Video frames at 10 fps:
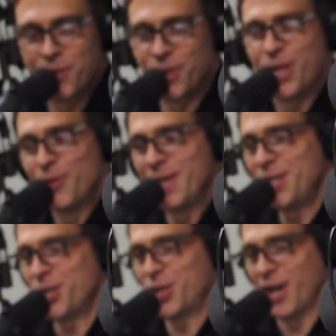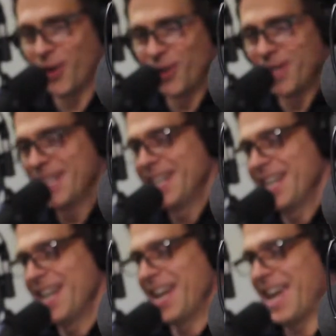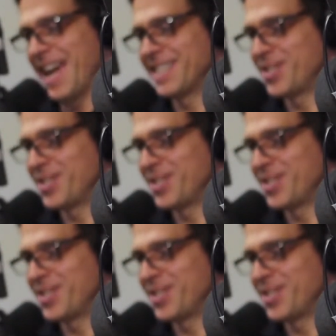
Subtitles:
You can reach Cheryl at